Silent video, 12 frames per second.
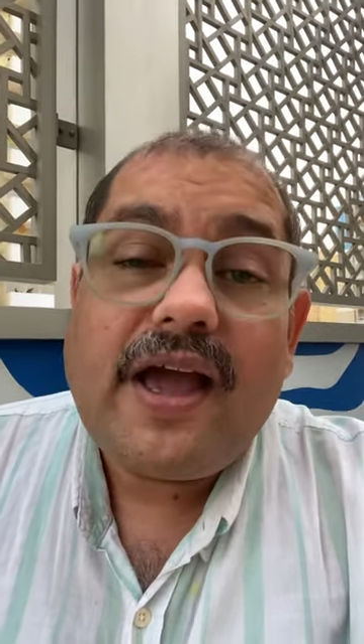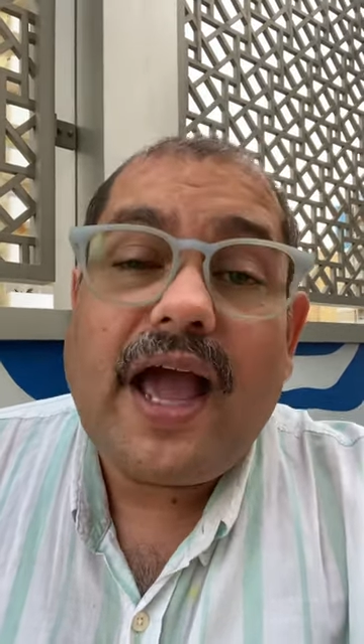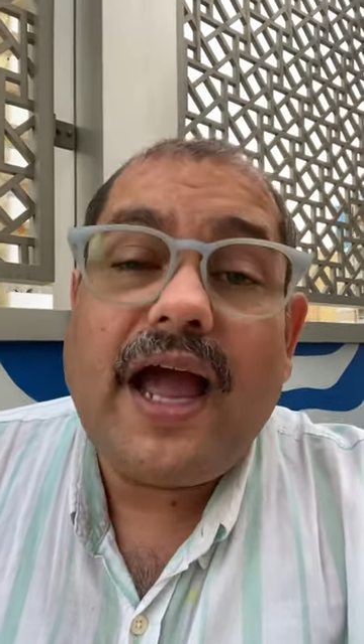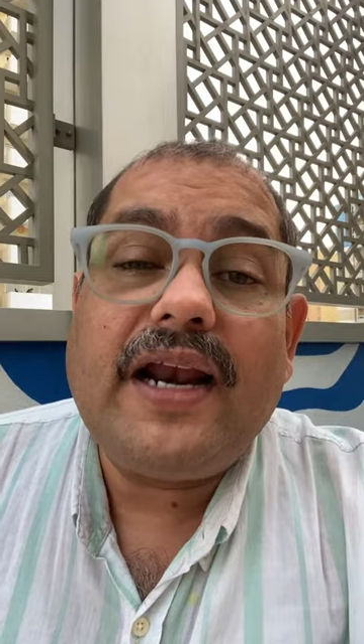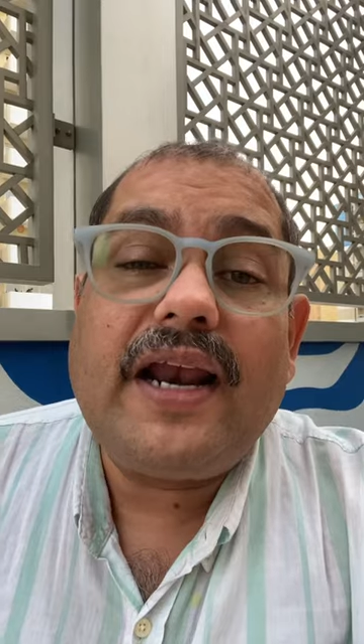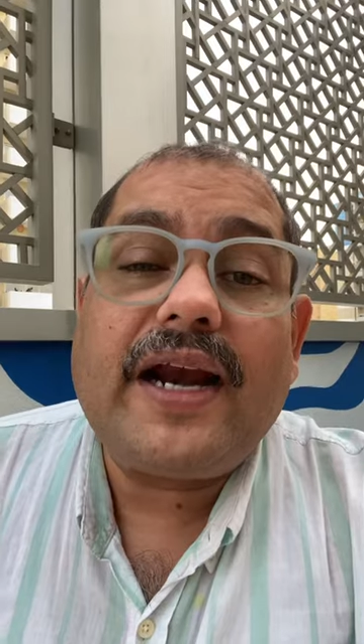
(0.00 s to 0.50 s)

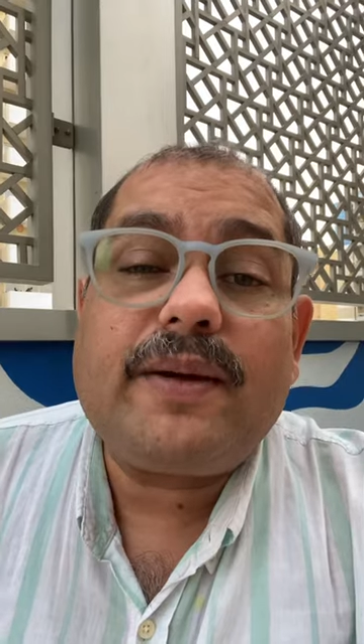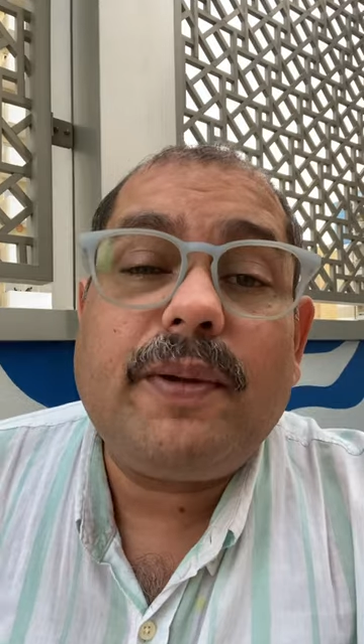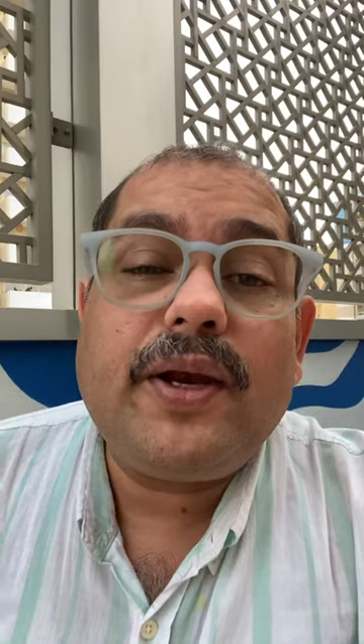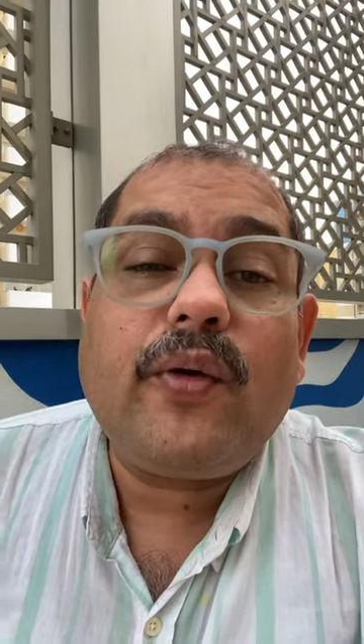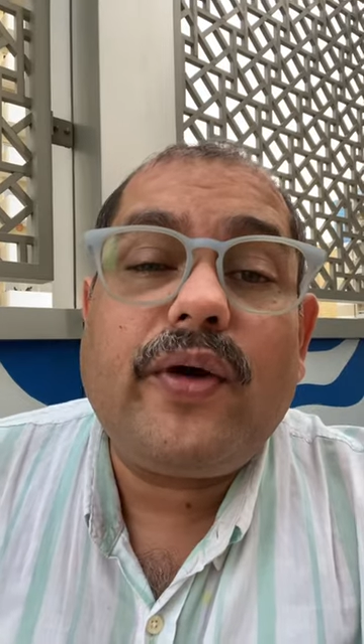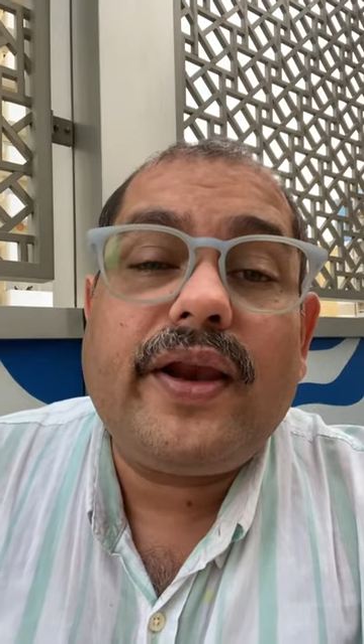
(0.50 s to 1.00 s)
And let me
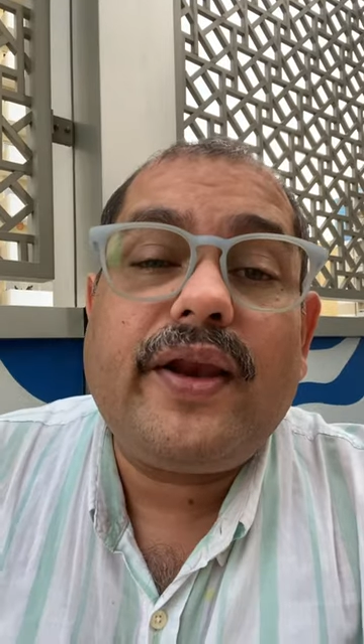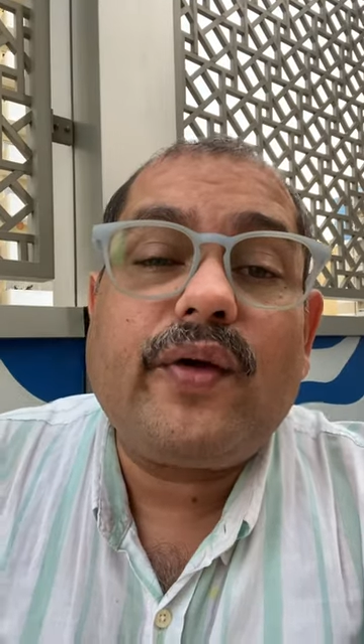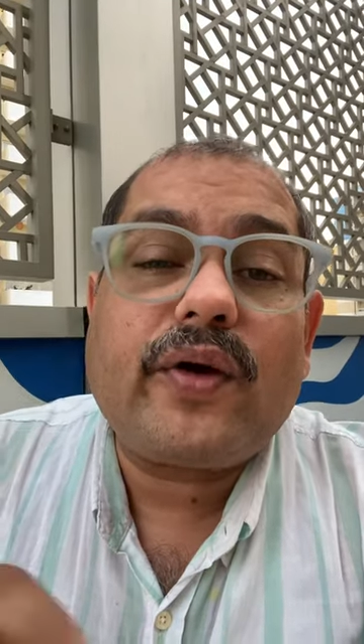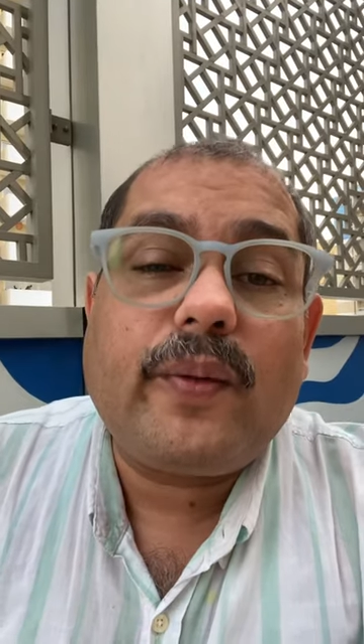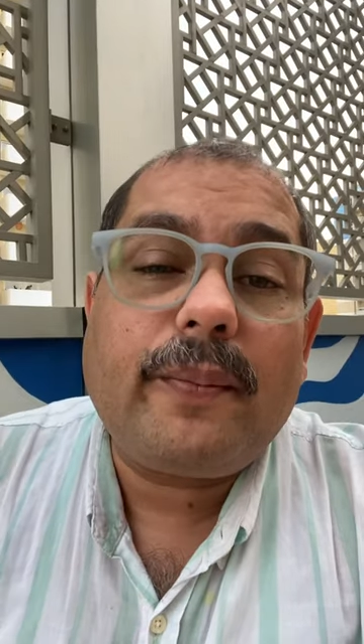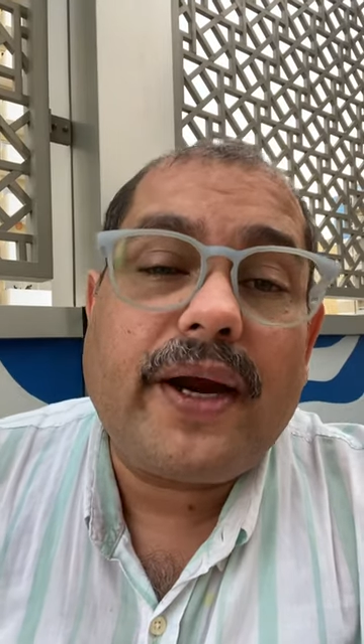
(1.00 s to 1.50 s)
know in your
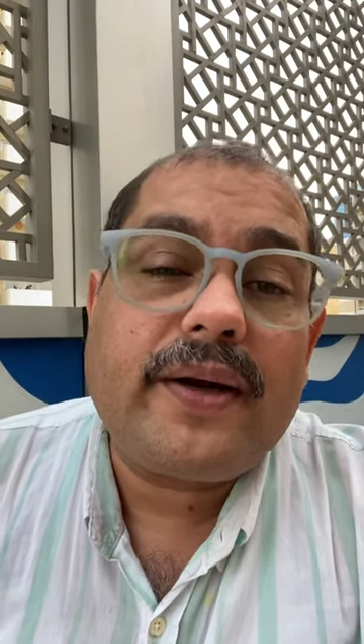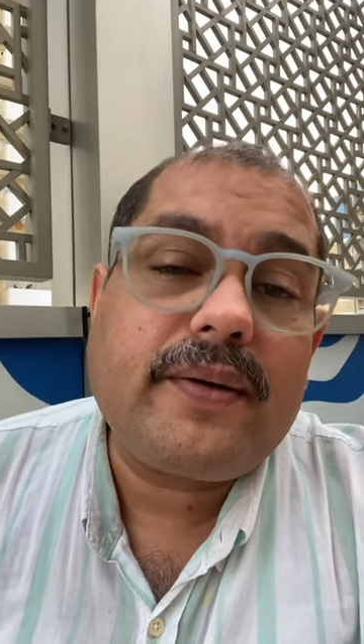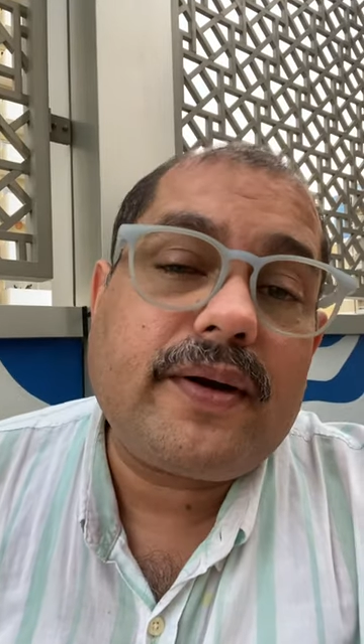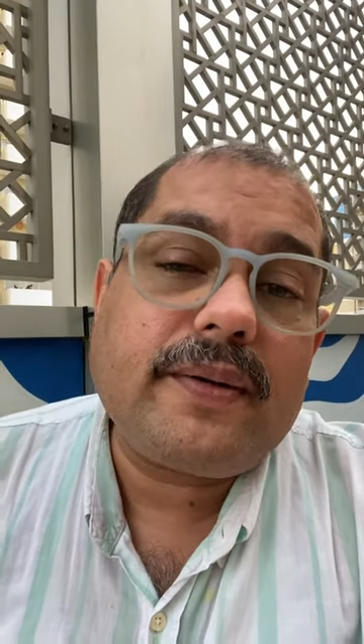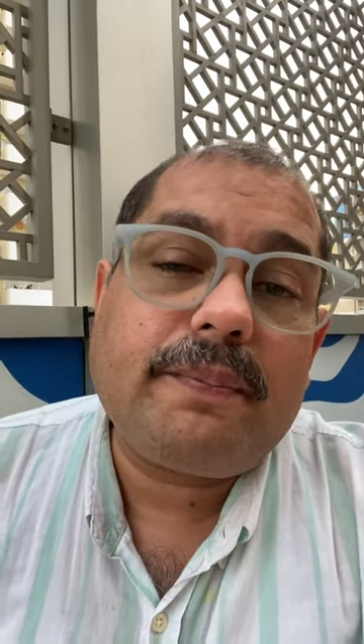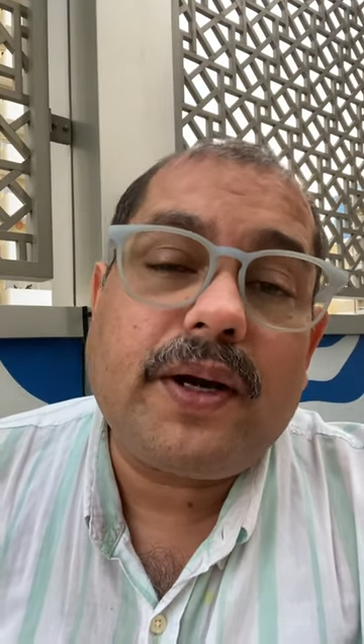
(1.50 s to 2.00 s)

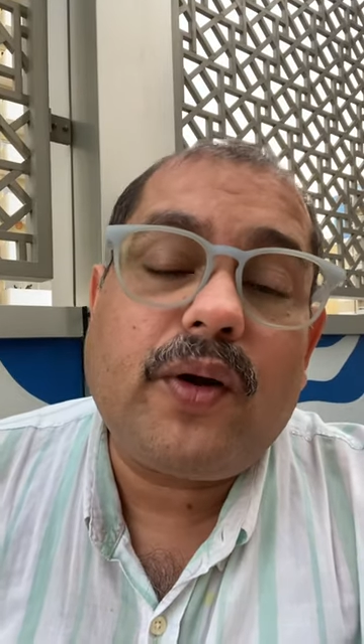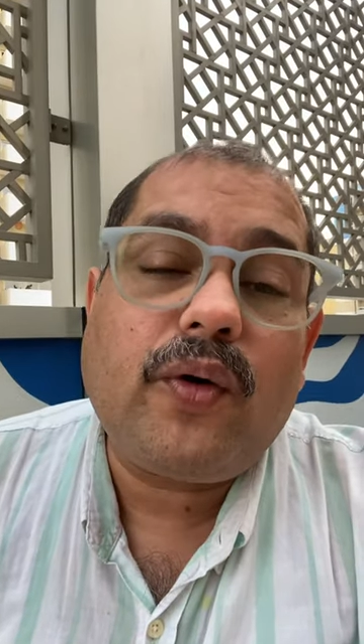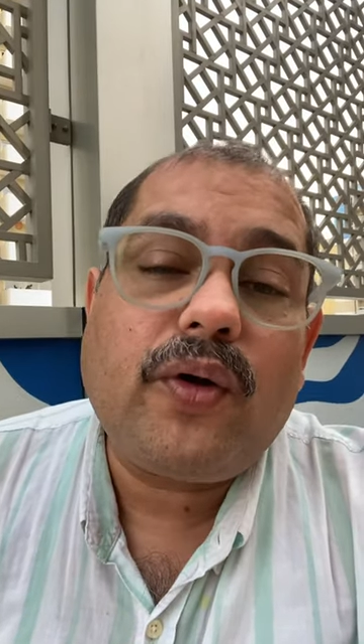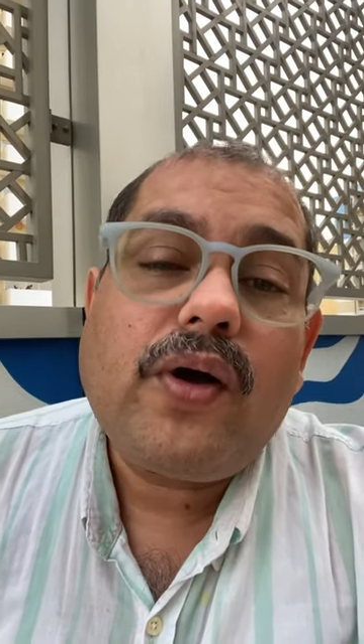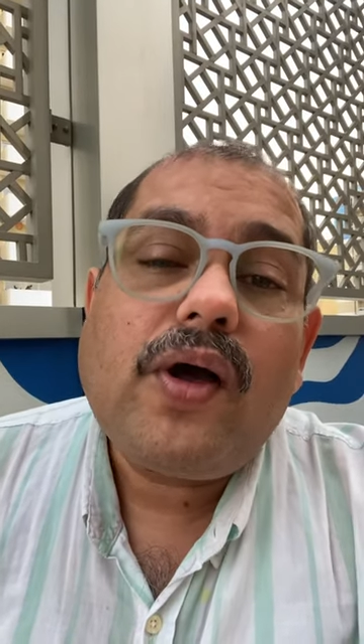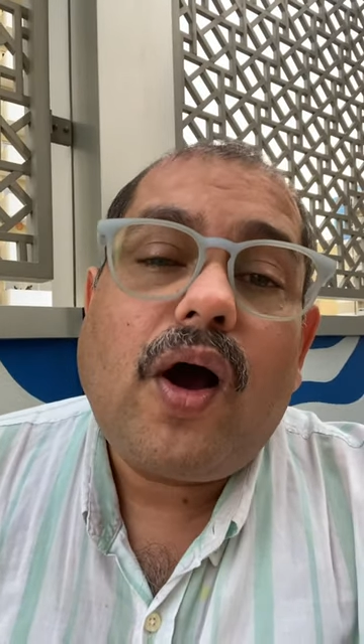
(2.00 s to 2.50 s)
comment uh, below,